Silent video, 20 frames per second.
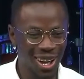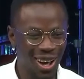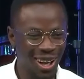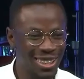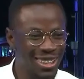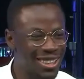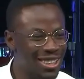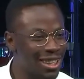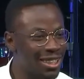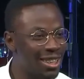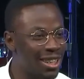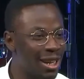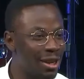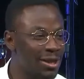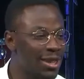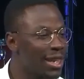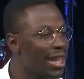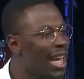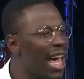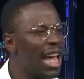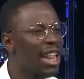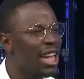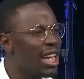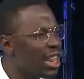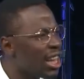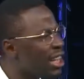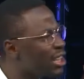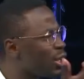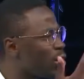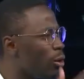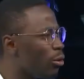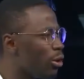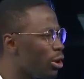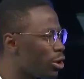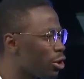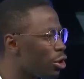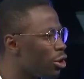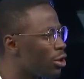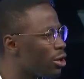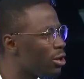on Sunday I was like, "Yeah, let, us go to
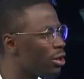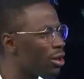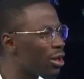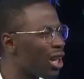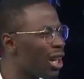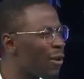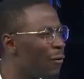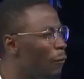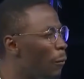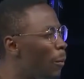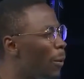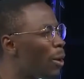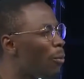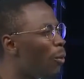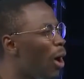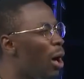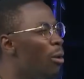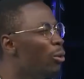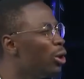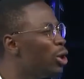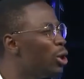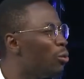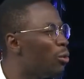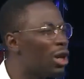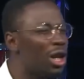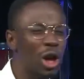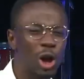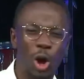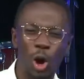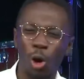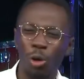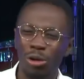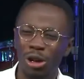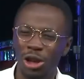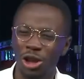church," and they're like, why would you want to go to